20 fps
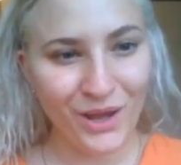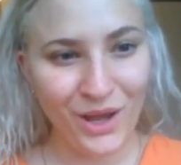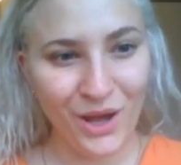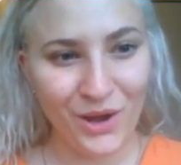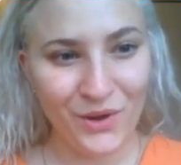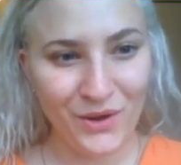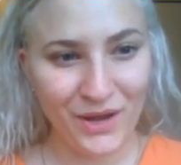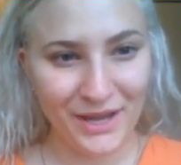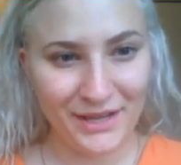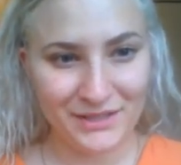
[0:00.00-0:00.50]

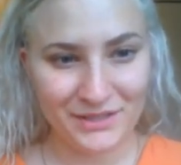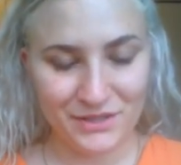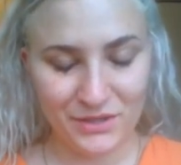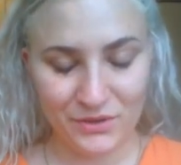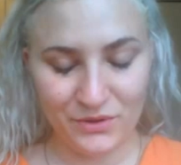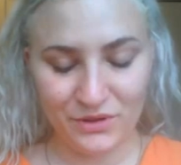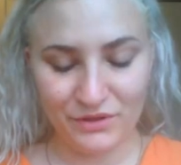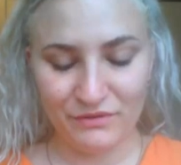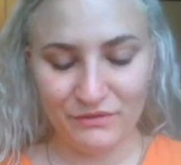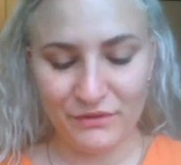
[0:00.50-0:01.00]
Okay,
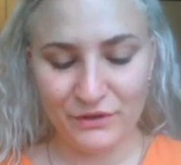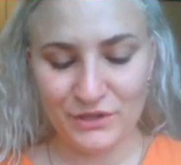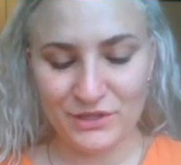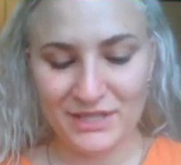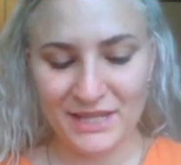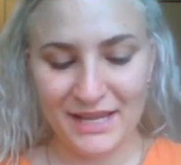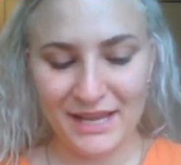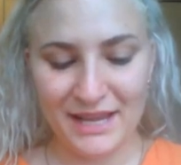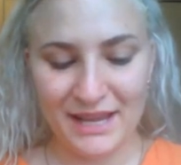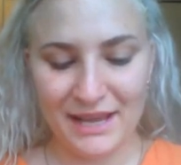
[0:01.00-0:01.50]
so the
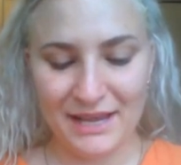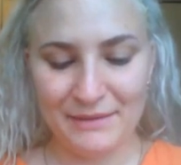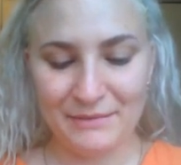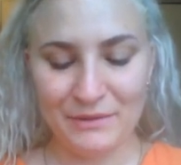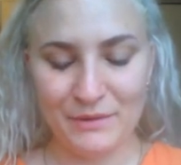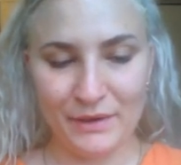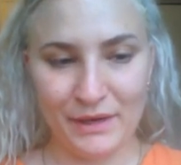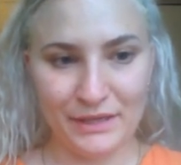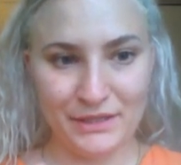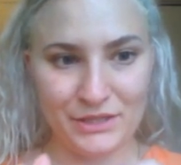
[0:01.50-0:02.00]
first thing I'm
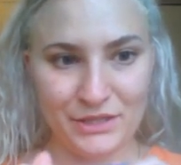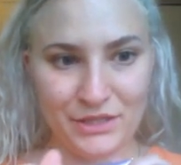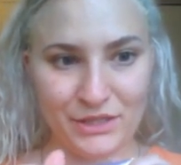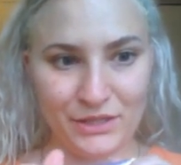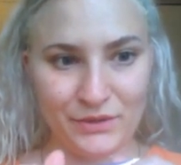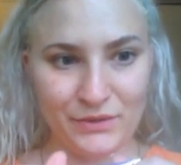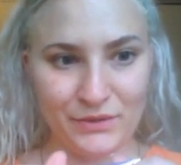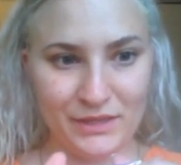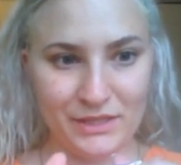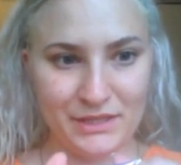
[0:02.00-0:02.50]
going to
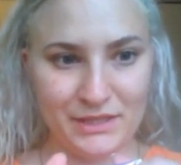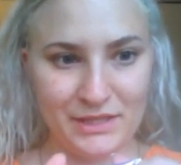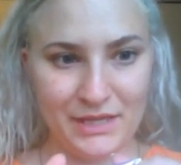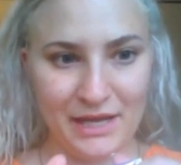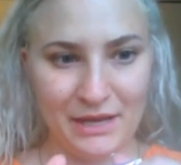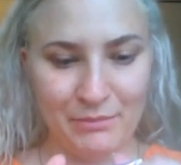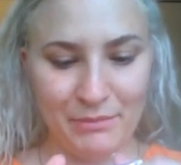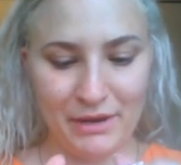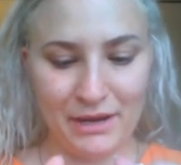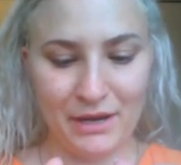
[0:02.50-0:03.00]
do is
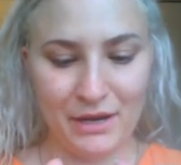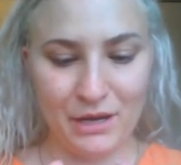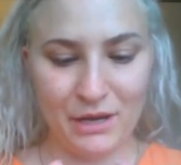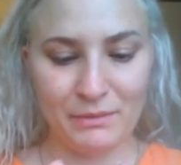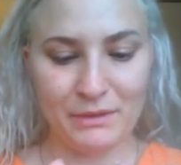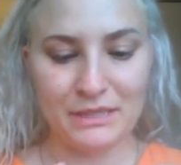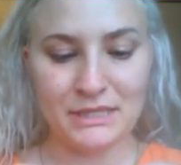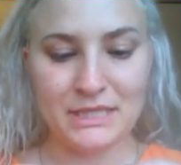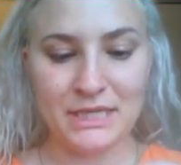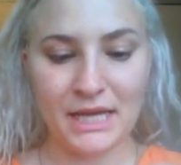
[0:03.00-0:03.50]
take my
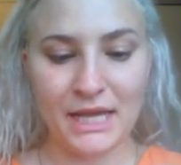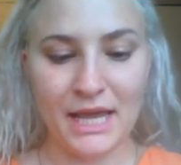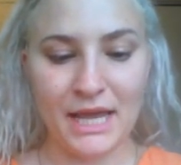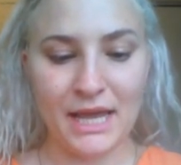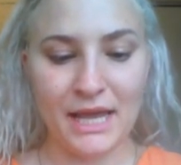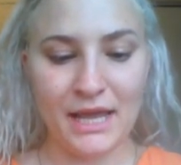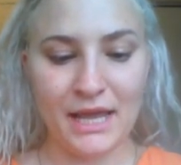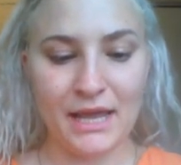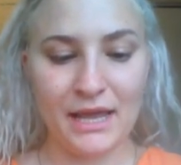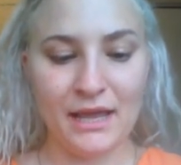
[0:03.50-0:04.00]
Urban
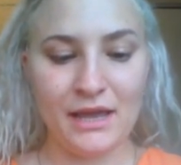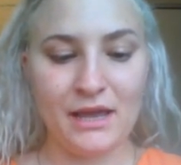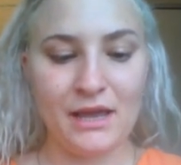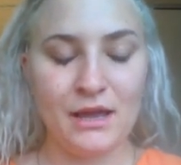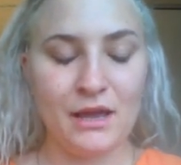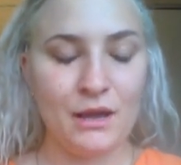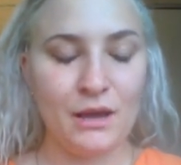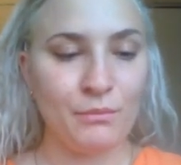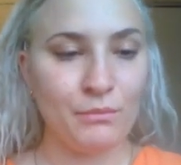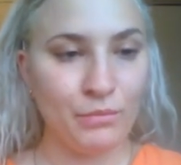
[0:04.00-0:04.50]
Decay
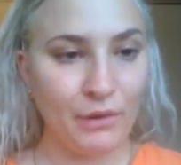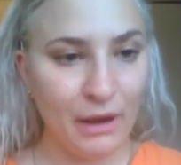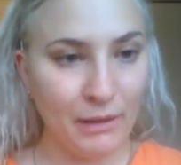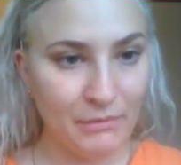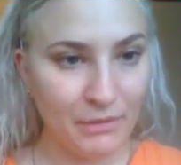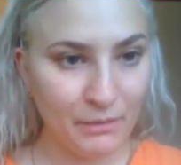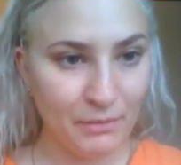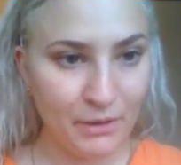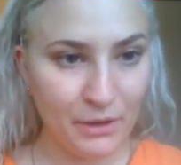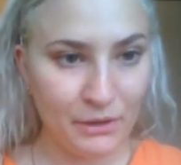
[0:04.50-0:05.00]

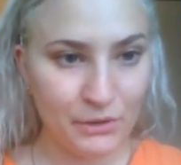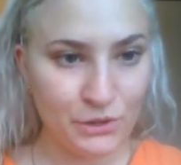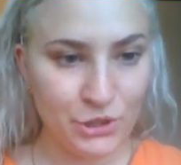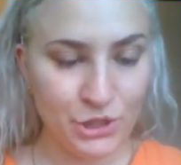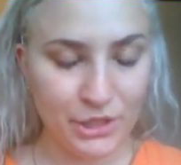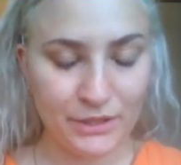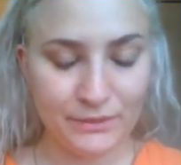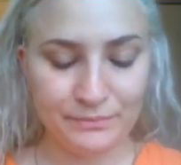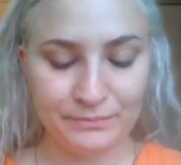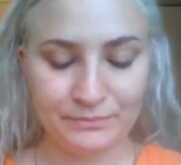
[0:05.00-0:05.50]
Primer
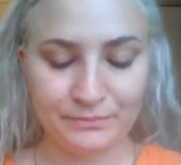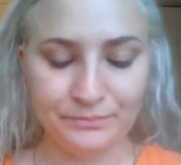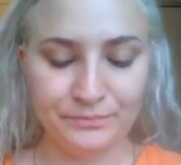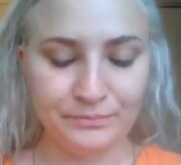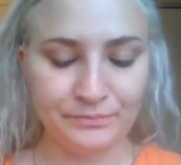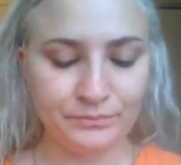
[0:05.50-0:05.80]
Potion.